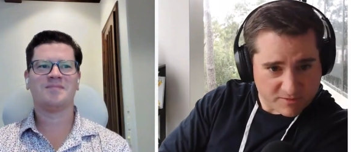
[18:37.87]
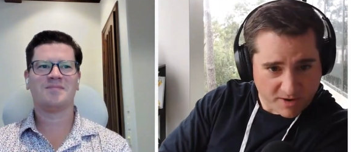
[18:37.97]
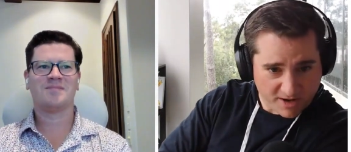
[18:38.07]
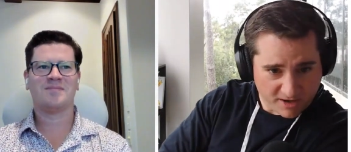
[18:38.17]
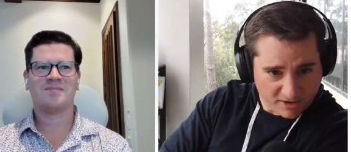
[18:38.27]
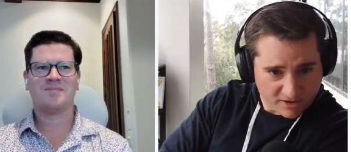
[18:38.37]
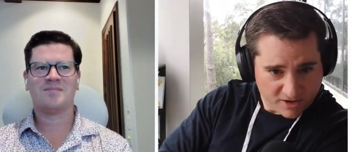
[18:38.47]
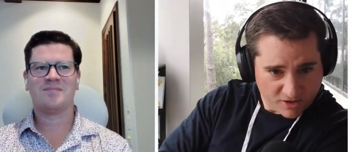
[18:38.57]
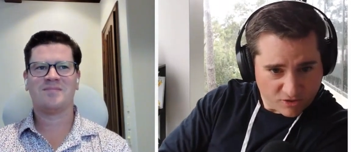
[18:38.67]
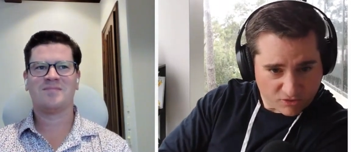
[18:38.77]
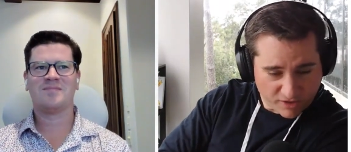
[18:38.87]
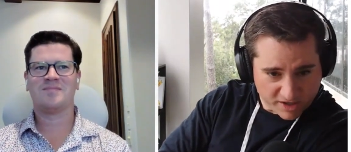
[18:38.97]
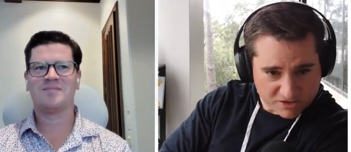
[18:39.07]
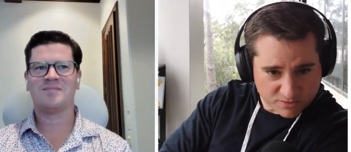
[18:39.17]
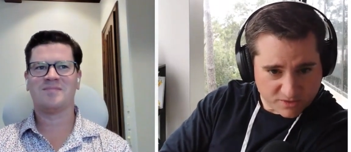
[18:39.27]
Speaker 1: mile
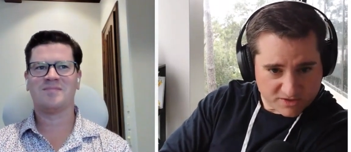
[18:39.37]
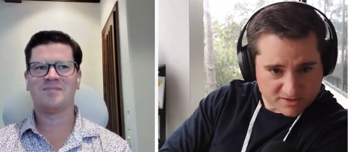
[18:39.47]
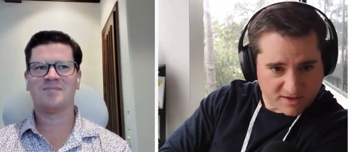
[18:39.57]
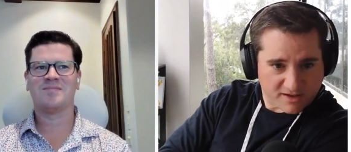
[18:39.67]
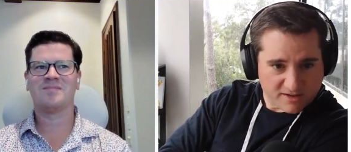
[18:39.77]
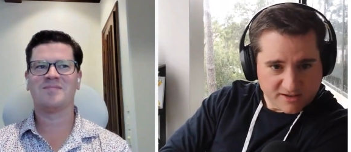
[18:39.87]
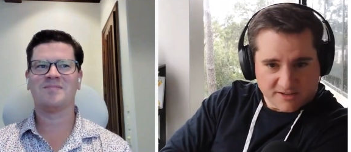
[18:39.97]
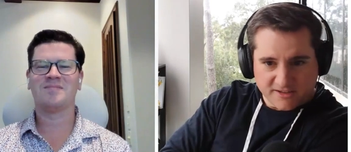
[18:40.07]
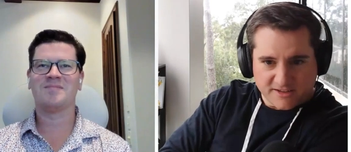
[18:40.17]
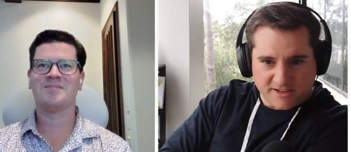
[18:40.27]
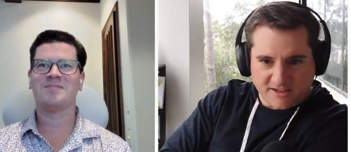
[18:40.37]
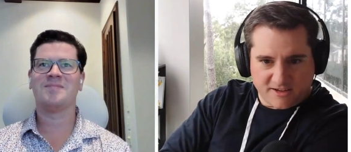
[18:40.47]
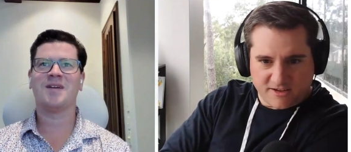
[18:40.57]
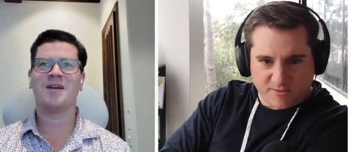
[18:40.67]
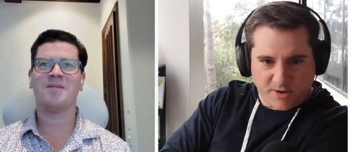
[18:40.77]
range is what you said.
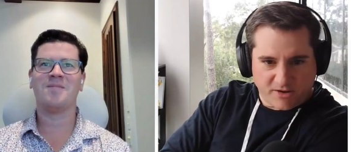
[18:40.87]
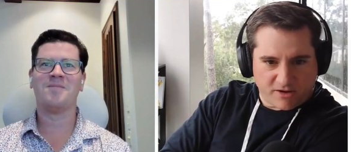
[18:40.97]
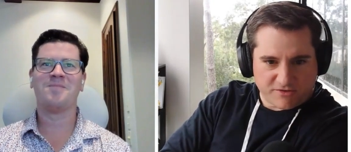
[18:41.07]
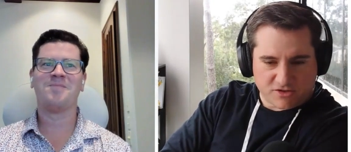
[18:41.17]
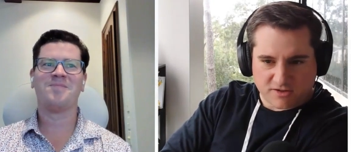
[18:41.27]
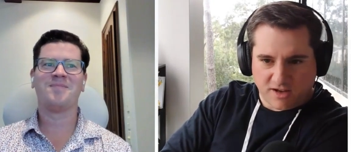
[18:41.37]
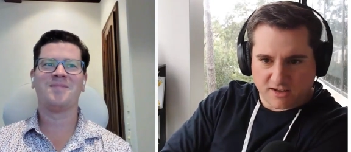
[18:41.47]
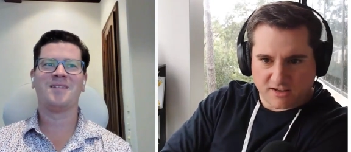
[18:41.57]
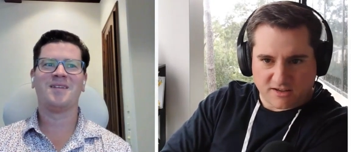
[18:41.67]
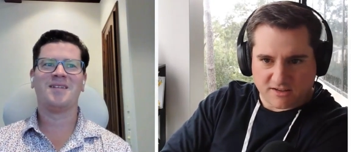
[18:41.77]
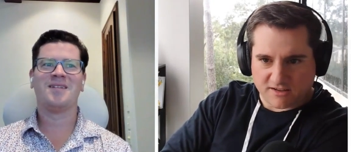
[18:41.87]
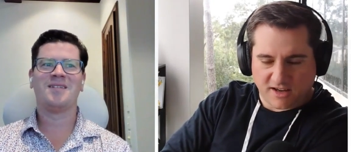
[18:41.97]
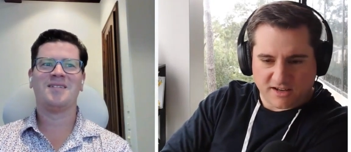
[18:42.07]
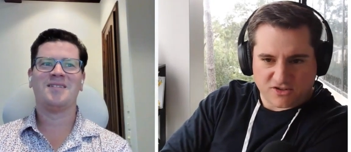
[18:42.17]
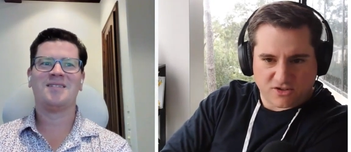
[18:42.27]
You're yeah. better off just getting a
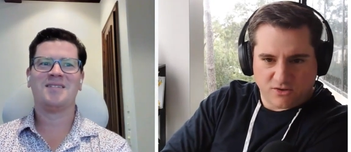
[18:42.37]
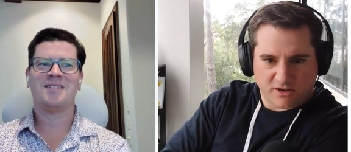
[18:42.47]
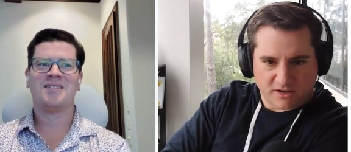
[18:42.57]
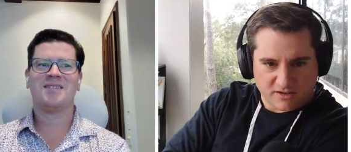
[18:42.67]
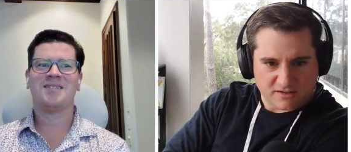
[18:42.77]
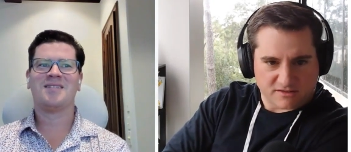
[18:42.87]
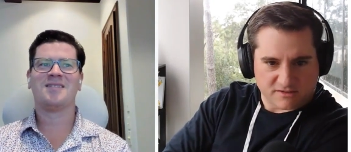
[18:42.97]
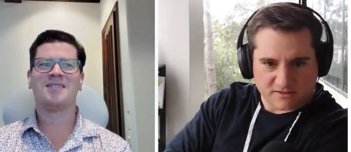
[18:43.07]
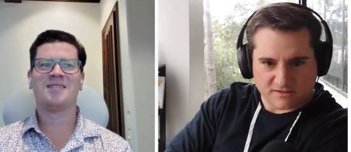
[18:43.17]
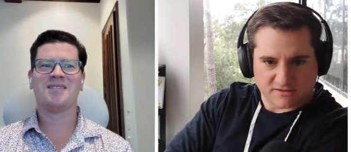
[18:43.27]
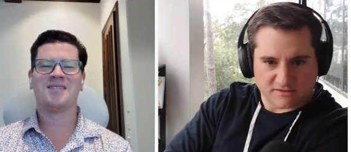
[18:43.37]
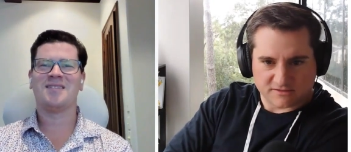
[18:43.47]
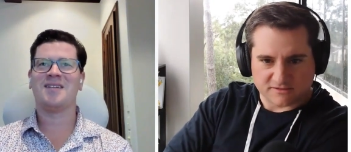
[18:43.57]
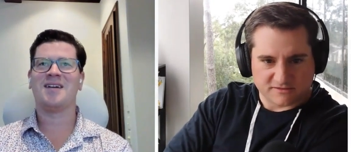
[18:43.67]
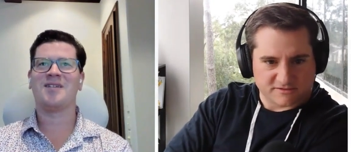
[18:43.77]
getting a scooter.
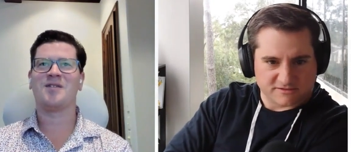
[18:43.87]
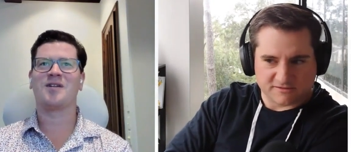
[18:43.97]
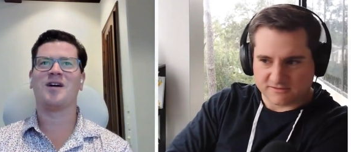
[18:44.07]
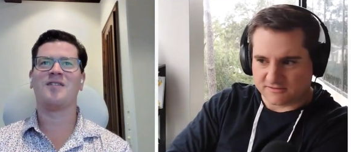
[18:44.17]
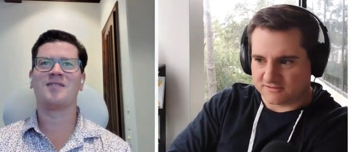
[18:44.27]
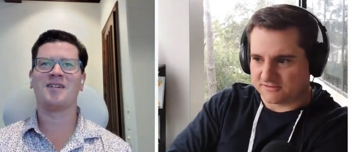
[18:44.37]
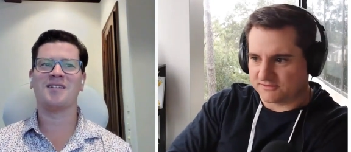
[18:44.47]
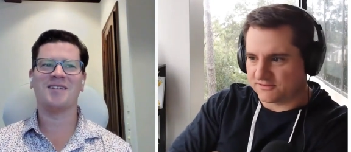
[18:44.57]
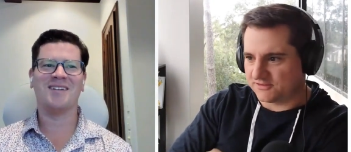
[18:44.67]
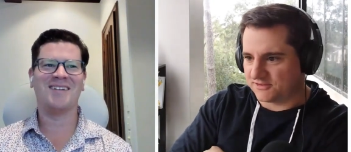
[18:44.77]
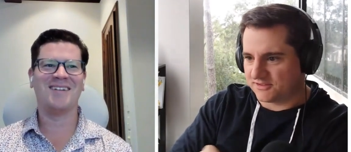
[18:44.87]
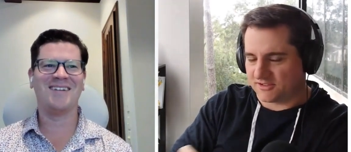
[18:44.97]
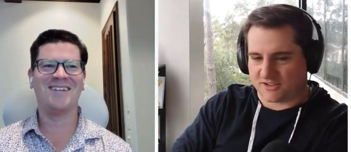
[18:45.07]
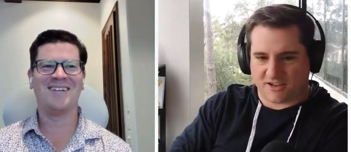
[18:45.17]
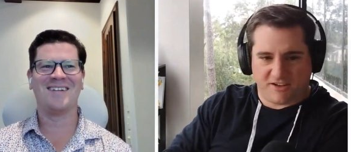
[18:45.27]
Speaker 2: Yeah, or a golf cart.
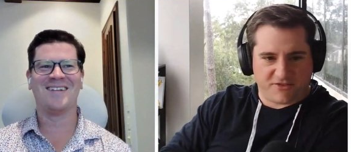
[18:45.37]
Speaker 1: golf